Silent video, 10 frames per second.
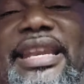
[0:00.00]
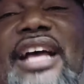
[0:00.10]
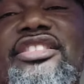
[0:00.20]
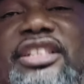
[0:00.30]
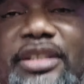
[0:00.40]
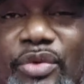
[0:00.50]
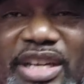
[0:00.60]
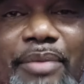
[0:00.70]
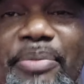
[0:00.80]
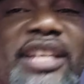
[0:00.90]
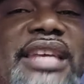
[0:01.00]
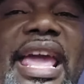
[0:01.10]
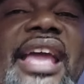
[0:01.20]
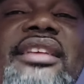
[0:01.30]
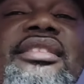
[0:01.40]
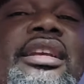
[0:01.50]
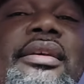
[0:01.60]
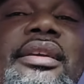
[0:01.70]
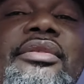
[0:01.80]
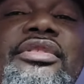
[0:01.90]
And that's good. We can beat your ass
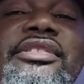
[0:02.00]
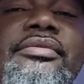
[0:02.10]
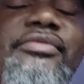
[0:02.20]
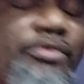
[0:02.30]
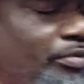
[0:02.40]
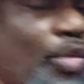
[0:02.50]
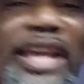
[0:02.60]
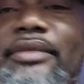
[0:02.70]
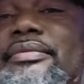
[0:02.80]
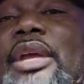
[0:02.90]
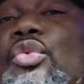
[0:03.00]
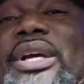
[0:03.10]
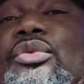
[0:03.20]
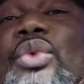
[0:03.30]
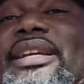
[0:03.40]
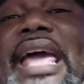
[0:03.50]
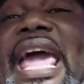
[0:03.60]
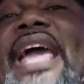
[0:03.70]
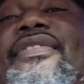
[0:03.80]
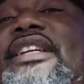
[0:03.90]
with
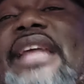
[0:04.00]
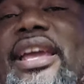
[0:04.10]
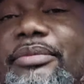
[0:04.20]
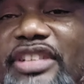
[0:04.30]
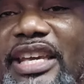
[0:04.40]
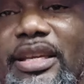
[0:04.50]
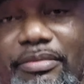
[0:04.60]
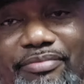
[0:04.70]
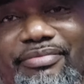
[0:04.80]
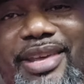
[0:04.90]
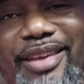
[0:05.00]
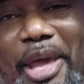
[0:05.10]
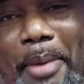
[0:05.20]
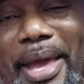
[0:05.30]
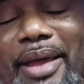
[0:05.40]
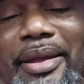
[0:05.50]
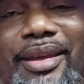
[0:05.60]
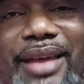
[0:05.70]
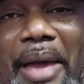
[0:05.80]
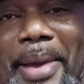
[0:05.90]
half the damn scheme. How
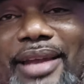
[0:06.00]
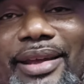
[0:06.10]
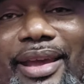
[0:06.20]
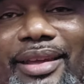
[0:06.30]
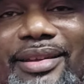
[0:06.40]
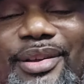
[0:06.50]
about that?